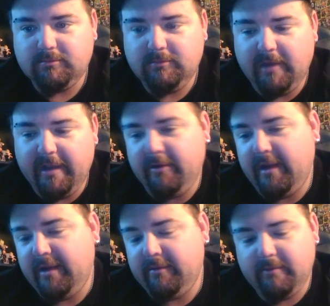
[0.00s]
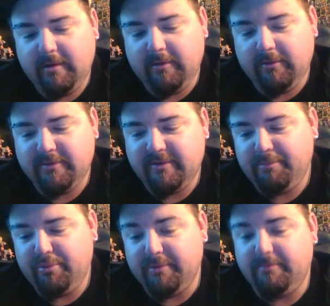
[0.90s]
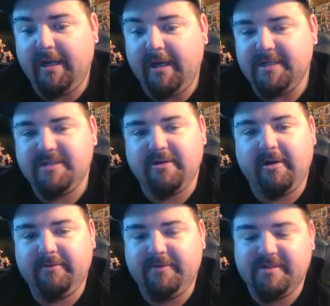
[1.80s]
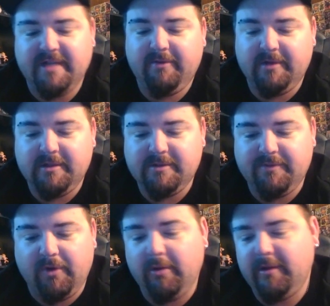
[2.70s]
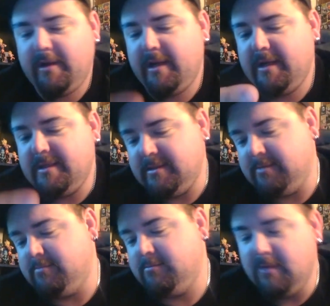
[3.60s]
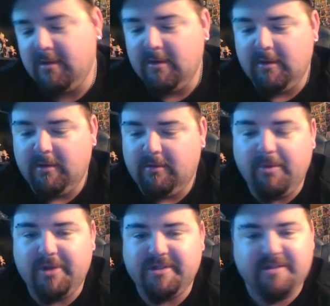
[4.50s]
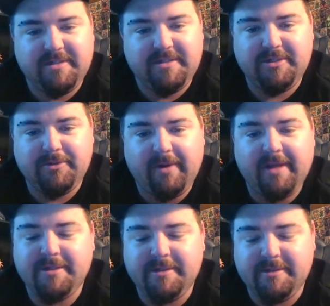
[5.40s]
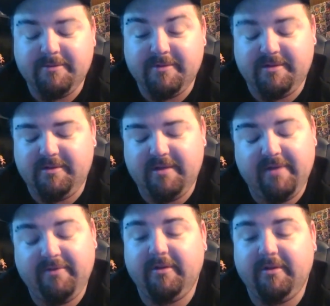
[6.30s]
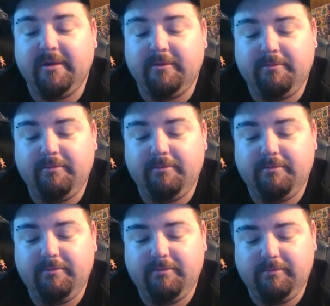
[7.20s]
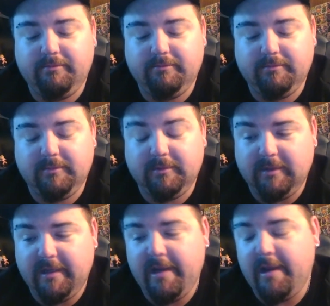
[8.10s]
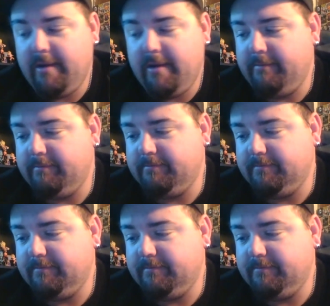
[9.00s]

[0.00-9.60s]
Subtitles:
and also put money aside for savings for holidays and emergency situations, it was definitely um,